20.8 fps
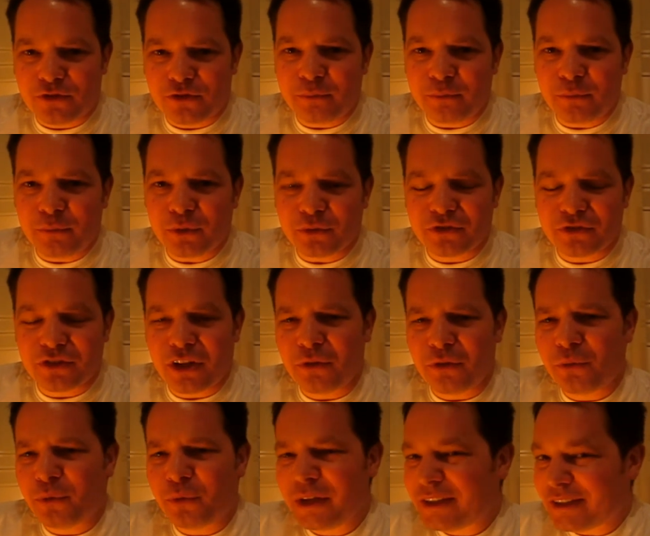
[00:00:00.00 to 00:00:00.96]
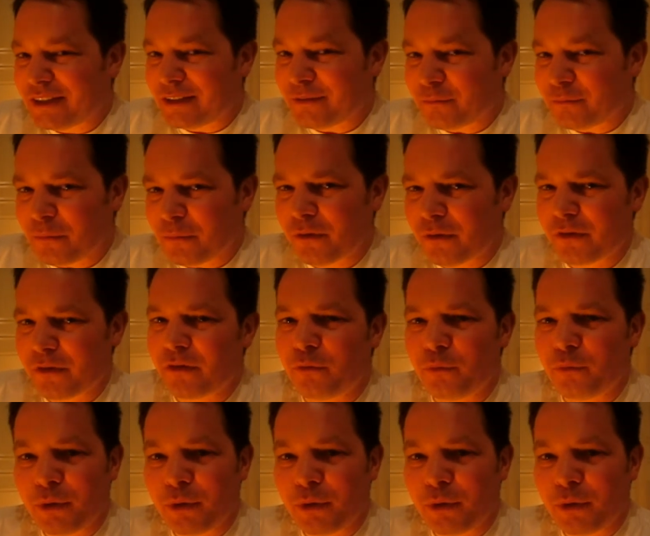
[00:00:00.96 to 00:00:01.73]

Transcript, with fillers: strip mall, so we didn't bother.